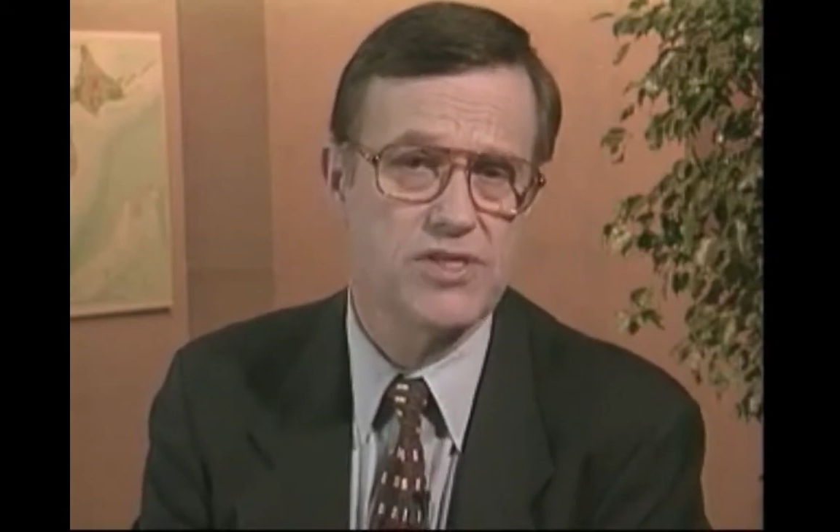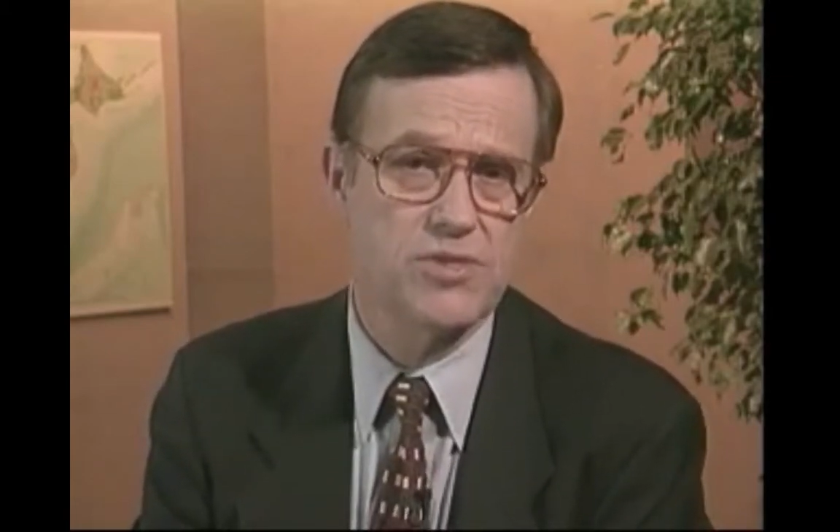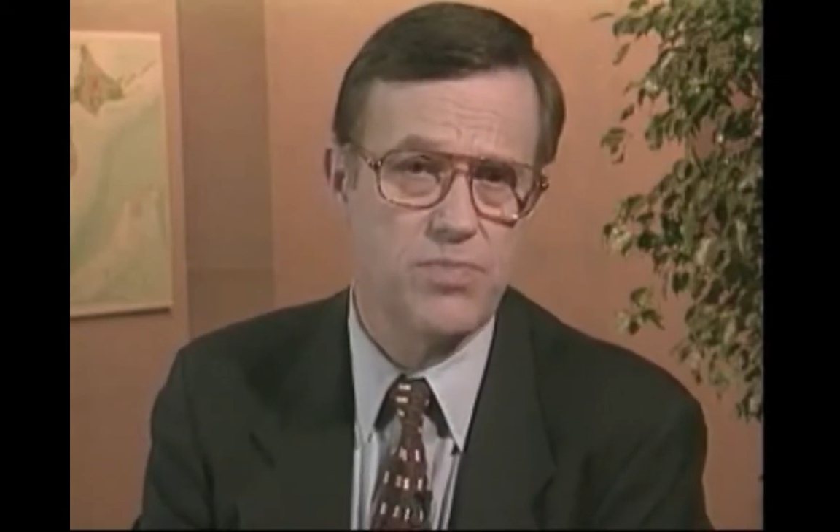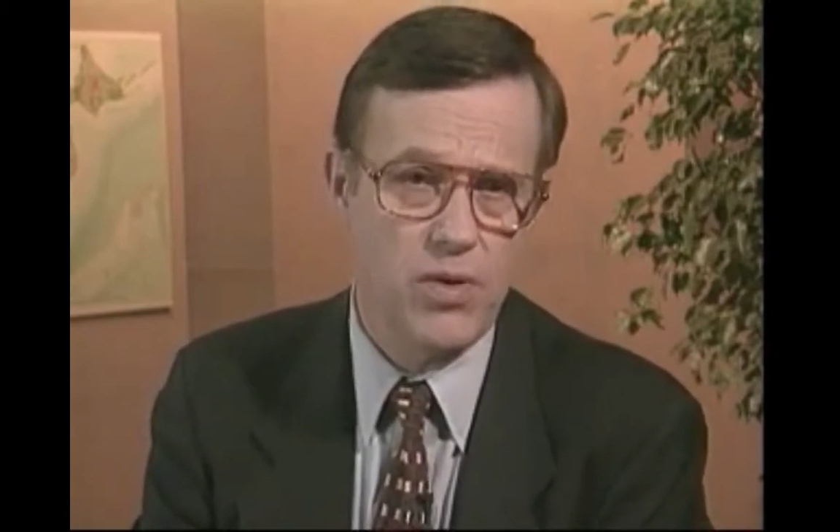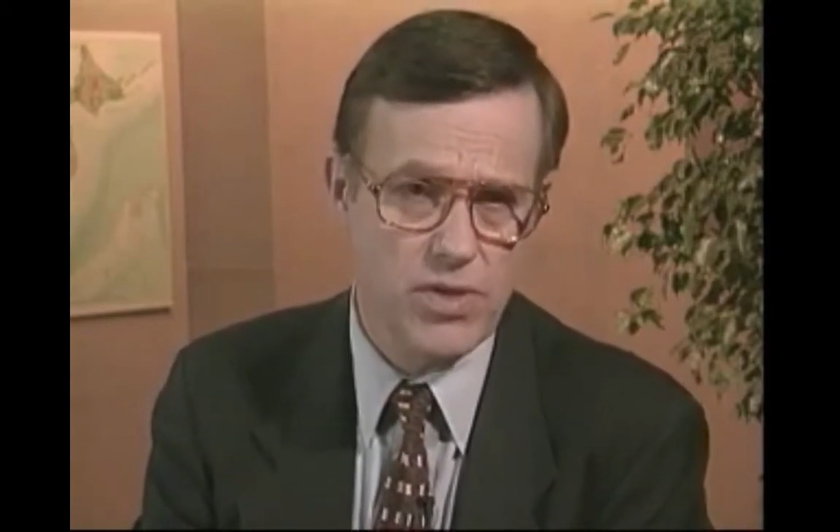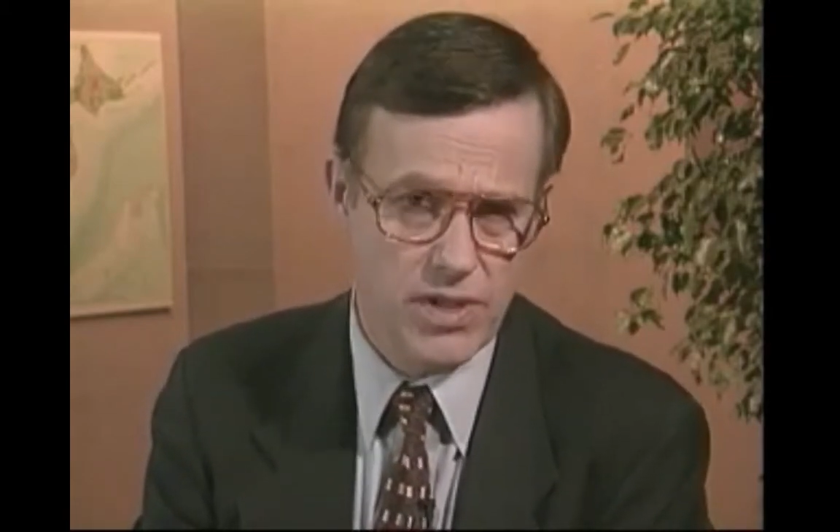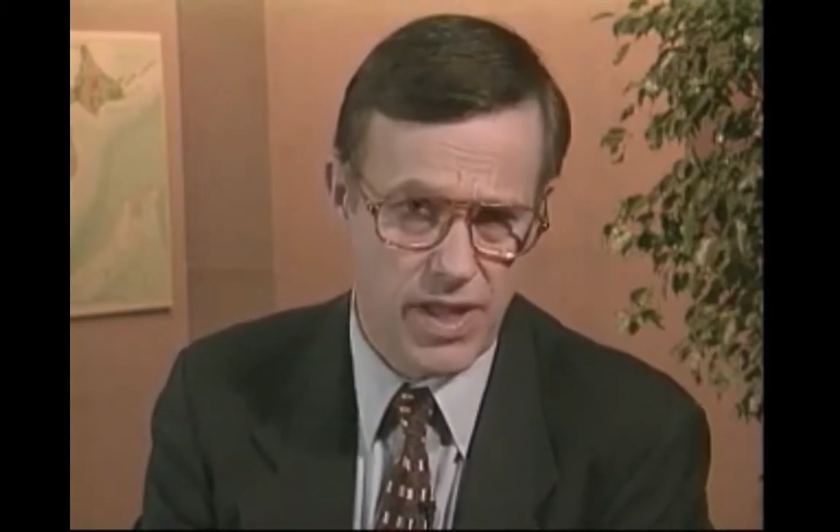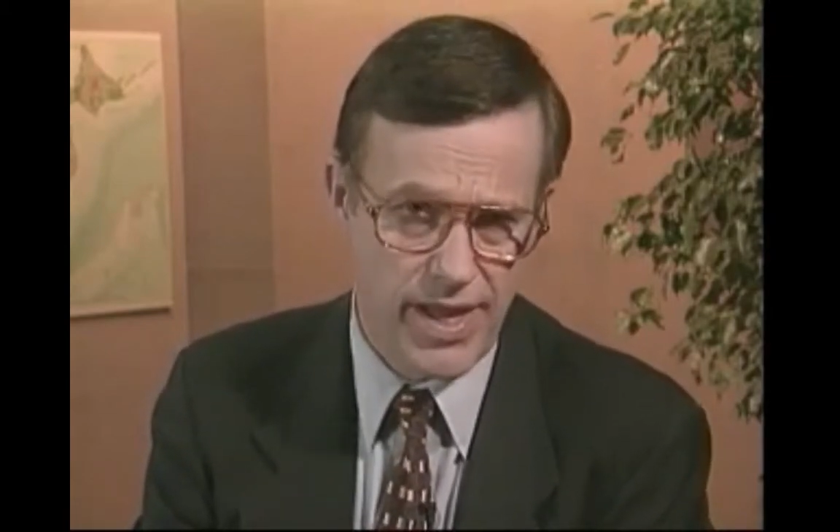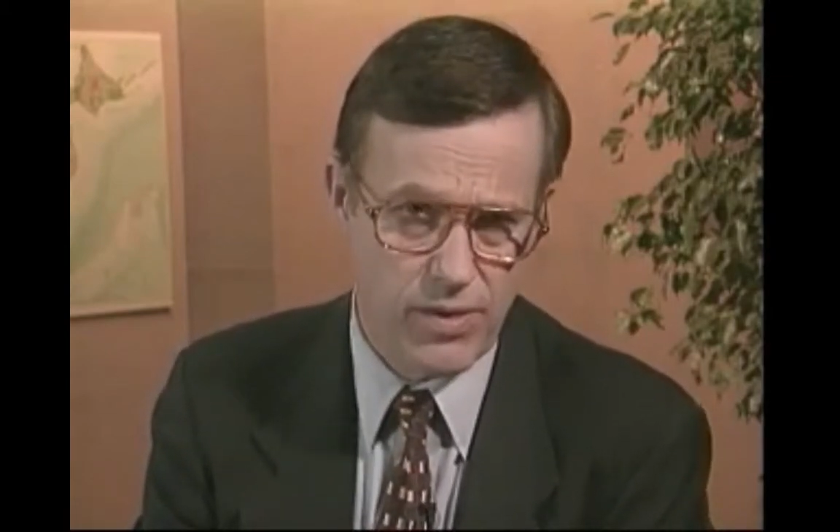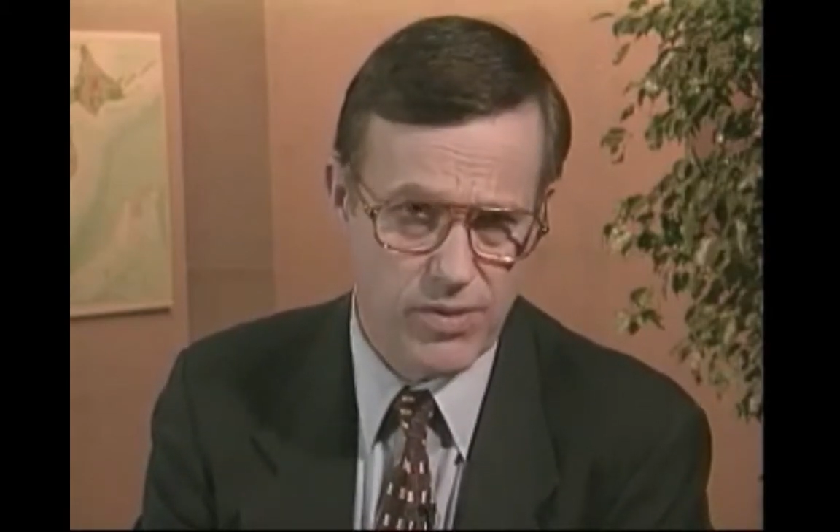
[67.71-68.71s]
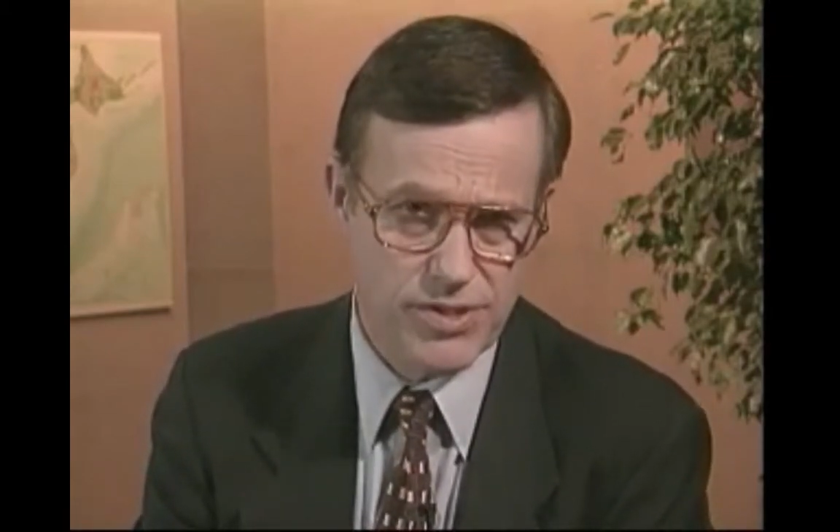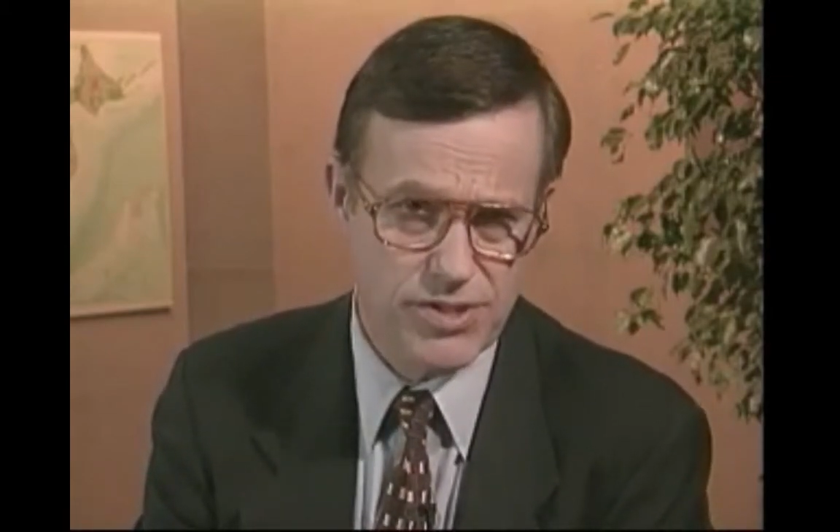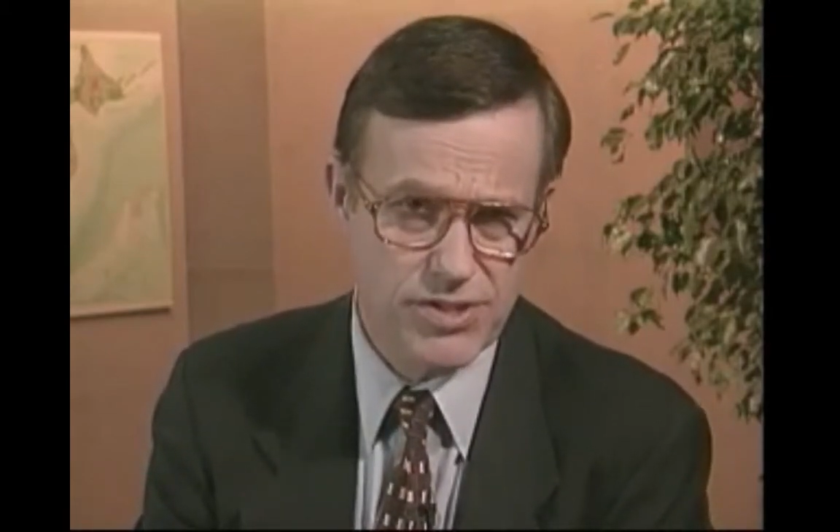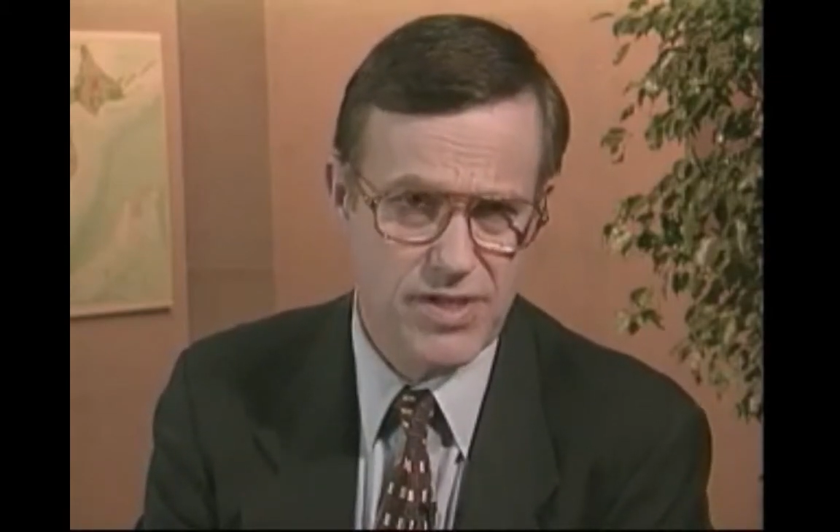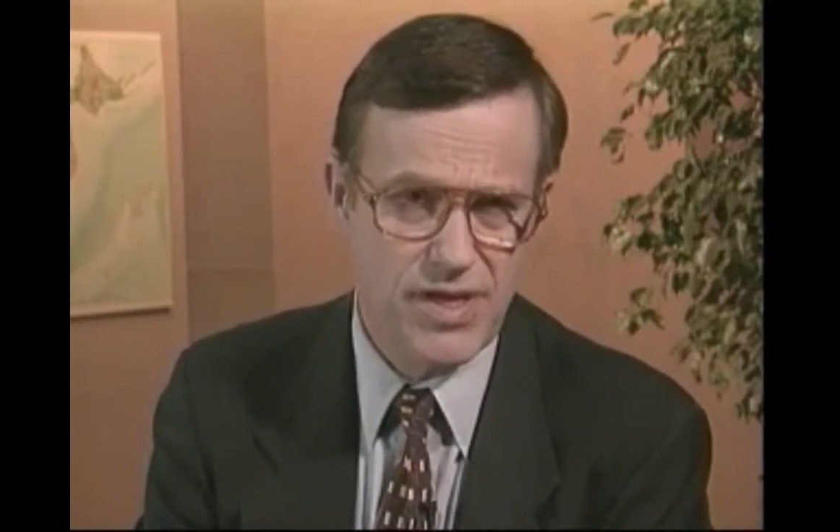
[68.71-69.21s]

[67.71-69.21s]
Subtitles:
spoken language.